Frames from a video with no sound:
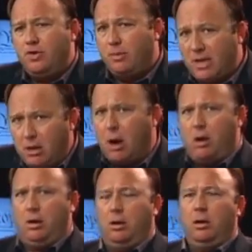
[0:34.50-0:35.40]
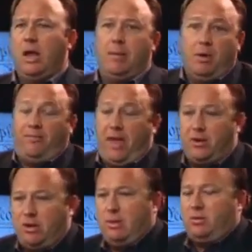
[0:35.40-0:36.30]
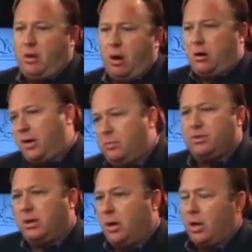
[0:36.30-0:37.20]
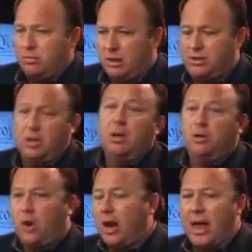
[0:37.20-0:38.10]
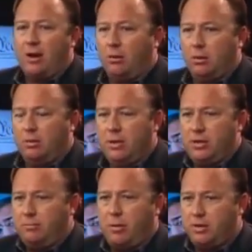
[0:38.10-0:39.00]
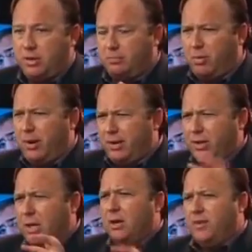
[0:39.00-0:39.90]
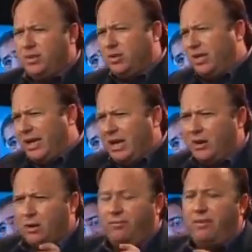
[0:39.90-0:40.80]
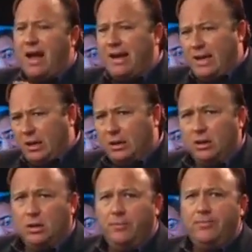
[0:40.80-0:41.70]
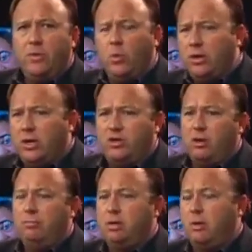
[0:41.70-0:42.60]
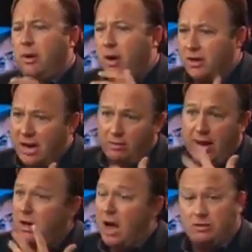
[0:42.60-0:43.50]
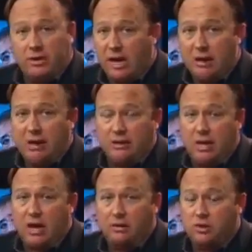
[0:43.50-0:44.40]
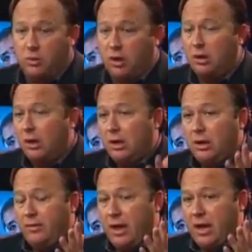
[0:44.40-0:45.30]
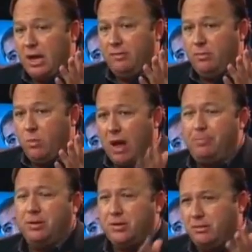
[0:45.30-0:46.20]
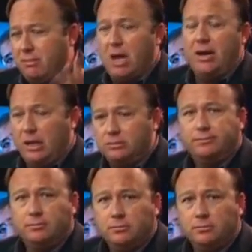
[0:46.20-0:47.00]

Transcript: Jimmy Carter. And I'm no fan of Jimmy Carter. He was a globalist, trilateral commission person. The point is, this is the inner fighting with these groups going on. And Iran-Contra came out in Congress where they gave them weapons and money